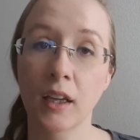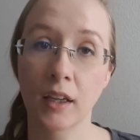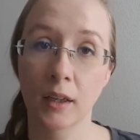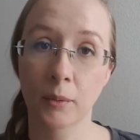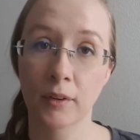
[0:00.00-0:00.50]

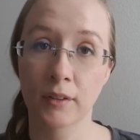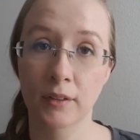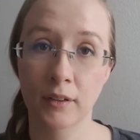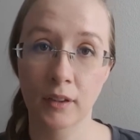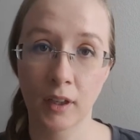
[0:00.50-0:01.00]
it
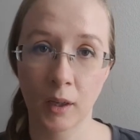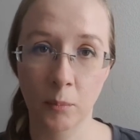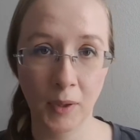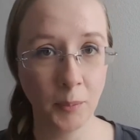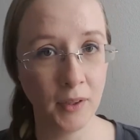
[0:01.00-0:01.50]
was a
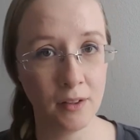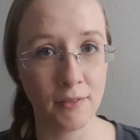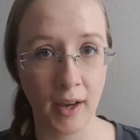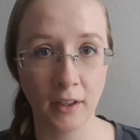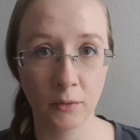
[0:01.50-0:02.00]
big piece of
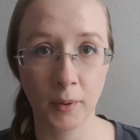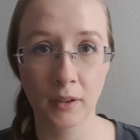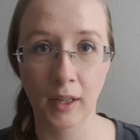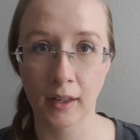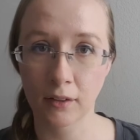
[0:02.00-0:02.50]
iceberg
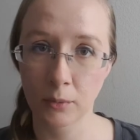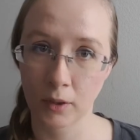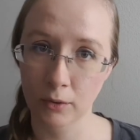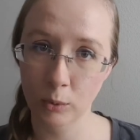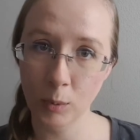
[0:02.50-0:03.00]
lettuce with a
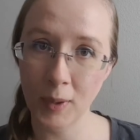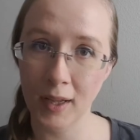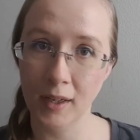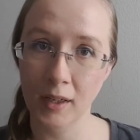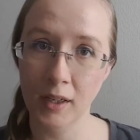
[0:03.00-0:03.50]
soy
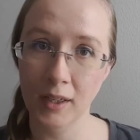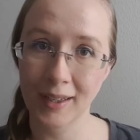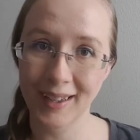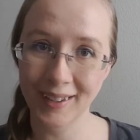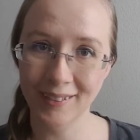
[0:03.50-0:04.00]
patty
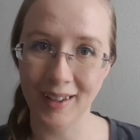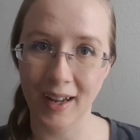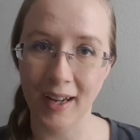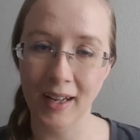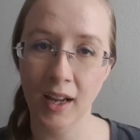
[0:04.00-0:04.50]

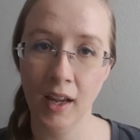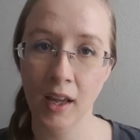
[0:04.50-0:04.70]
inside